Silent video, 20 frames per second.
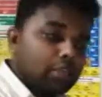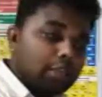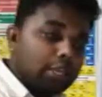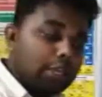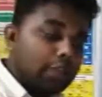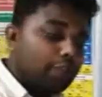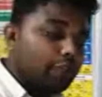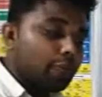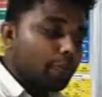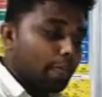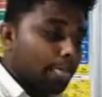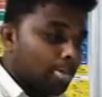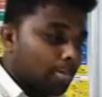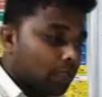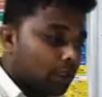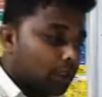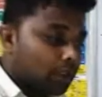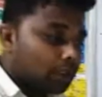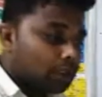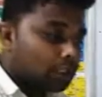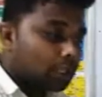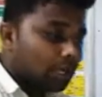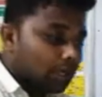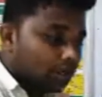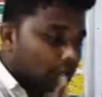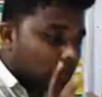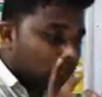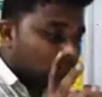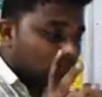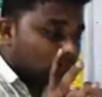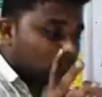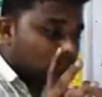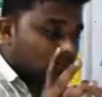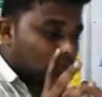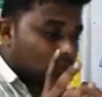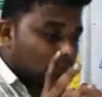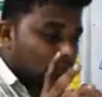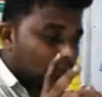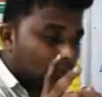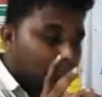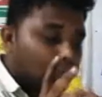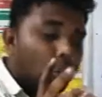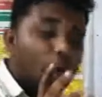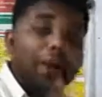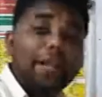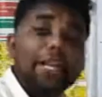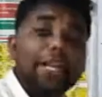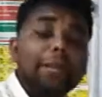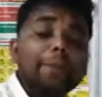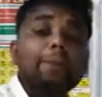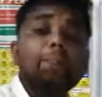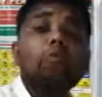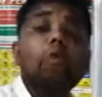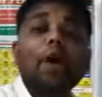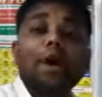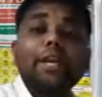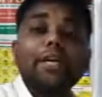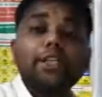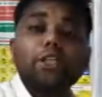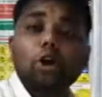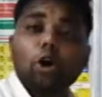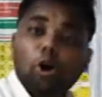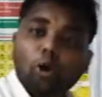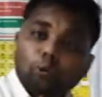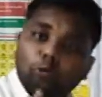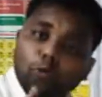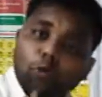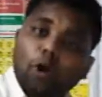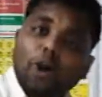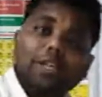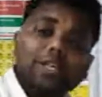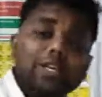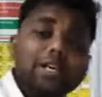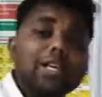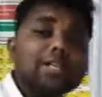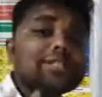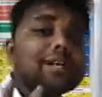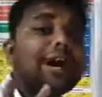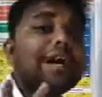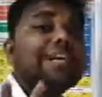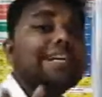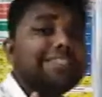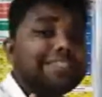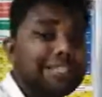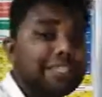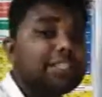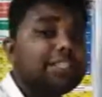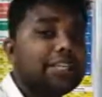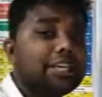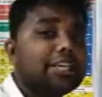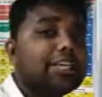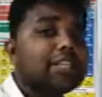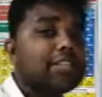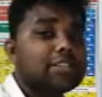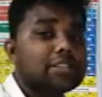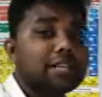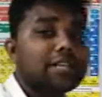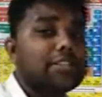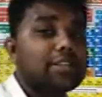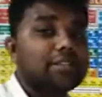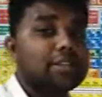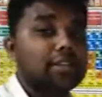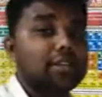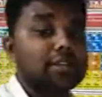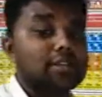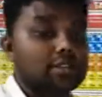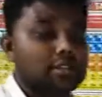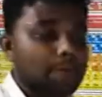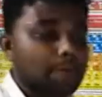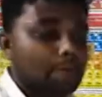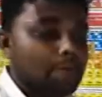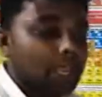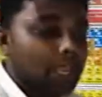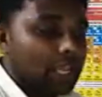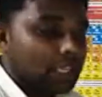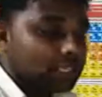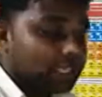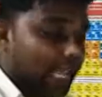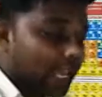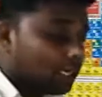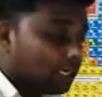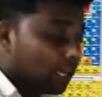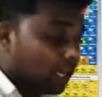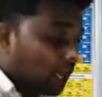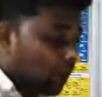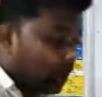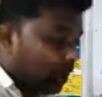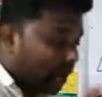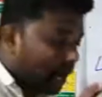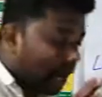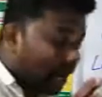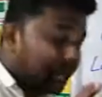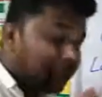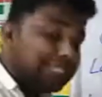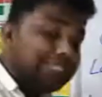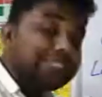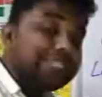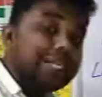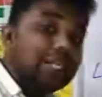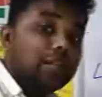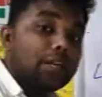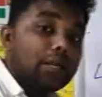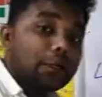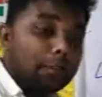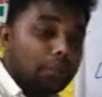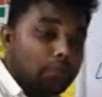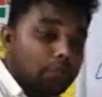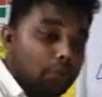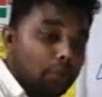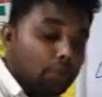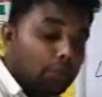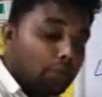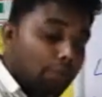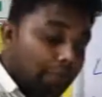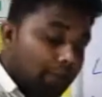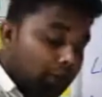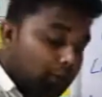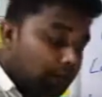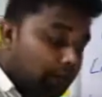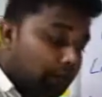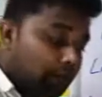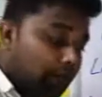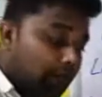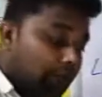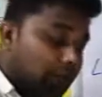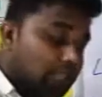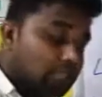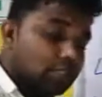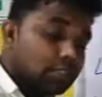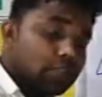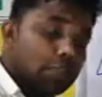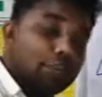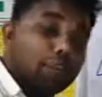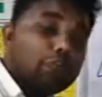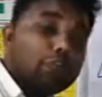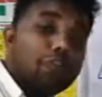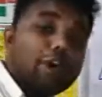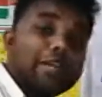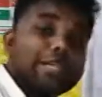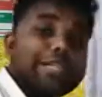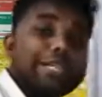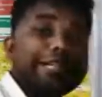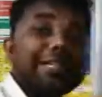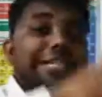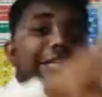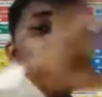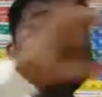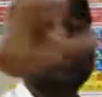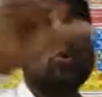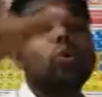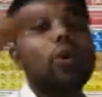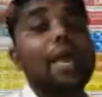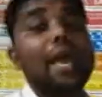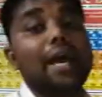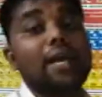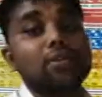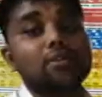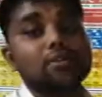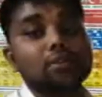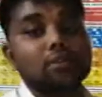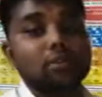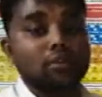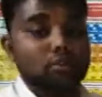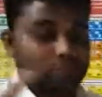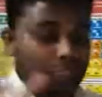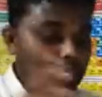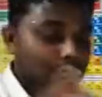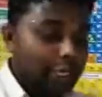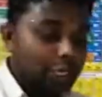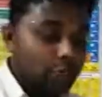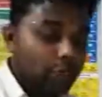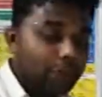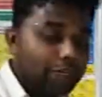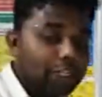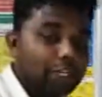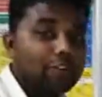If the boiling point of water is 100 degrees Celsius, then until when it converted into gas, the liquid